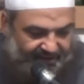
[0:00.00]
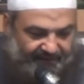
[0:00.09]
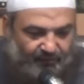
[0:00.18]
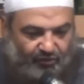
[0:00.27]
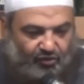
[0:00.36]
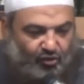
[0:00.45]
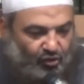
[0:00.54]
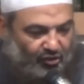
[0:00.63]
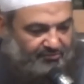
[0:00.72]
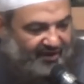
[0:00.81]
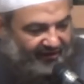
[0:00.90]
the book
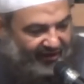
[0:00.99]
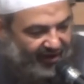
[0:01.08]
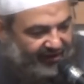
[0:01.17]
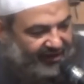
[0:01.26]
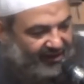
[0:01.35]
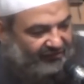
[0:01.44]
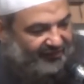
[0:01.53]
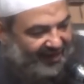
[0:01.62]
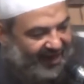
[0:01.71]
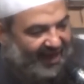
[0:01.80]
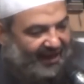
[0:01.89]
called Maraqi
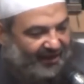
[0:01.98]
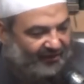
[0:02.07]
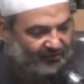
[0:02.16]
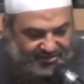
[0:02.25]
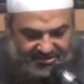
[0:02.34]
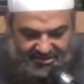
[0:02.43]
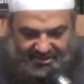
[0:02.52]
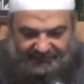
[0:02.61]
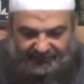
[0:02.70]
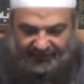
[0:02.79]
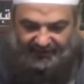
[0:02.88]
al-Falah, which is in
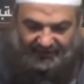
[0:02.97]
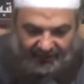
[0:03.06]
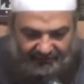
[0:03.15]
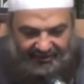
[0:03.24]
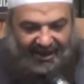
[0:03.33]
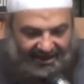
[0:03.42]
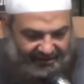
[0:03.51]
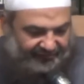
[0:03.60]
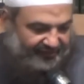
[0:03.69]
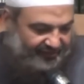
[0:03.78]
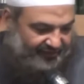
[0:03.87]
the fiqh of the
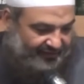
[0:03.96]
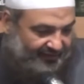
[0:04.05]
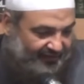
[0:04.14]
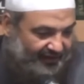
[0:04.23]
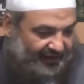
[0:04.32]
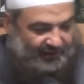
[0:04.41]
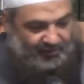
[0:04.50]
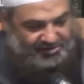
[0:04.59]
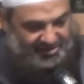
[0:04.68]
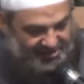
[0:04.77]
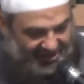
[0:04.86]
Hanafi, in
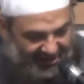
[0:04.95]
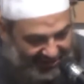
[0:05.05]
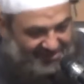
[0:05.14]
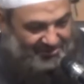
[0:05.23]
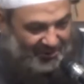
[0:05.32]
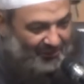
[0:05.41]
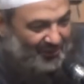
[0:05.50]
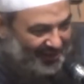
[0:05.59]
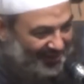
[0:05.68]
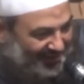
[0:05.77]
which the Shaykh later on, when